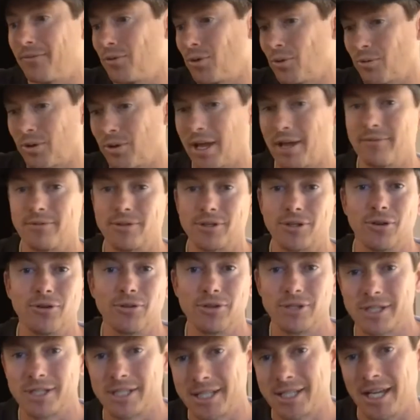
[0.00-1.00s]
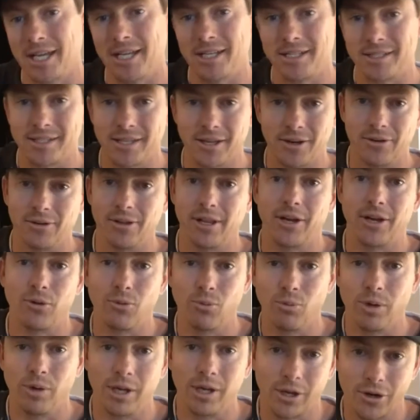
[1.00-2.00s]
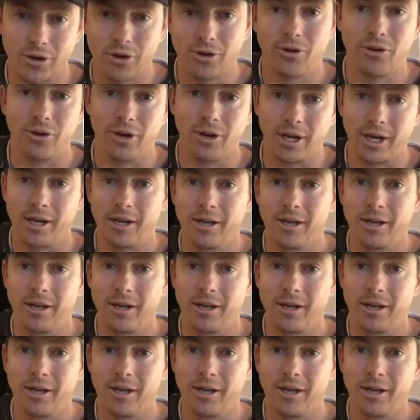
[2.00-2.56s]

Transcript: where we have certain skits that are like reoccurring.